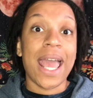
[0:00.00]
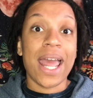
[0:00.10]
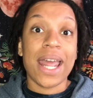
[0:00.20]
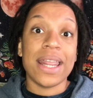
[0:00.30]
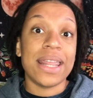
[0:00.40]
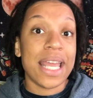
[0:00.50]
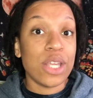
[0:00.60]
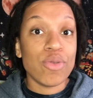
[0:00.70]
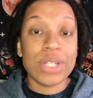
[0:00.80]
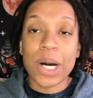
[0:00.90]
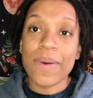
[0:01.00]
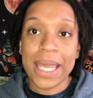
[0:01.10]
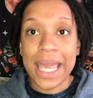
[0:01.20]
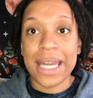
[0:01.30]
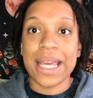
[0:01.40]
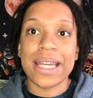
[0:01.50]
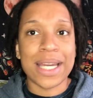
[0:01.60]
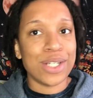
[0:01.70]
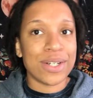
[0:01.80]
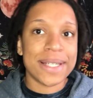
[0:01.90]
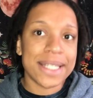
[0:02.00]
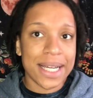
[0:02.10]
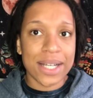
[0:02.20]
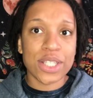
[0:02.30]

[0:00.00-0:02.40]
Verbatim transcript: and then you don't get in and you're stuck.